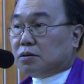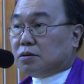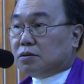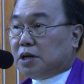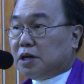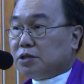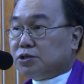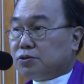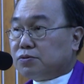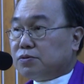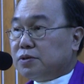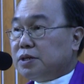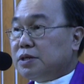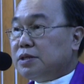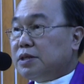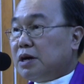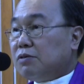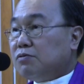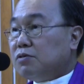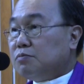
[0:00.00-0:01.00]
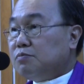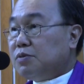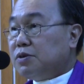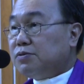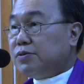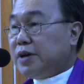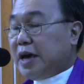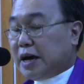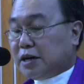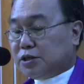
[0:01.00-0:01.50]
Naturally, there would be
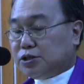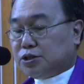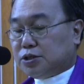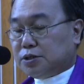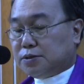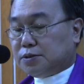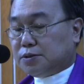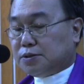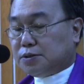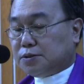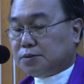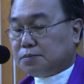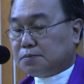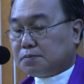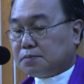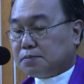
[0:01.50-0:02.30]
reactions.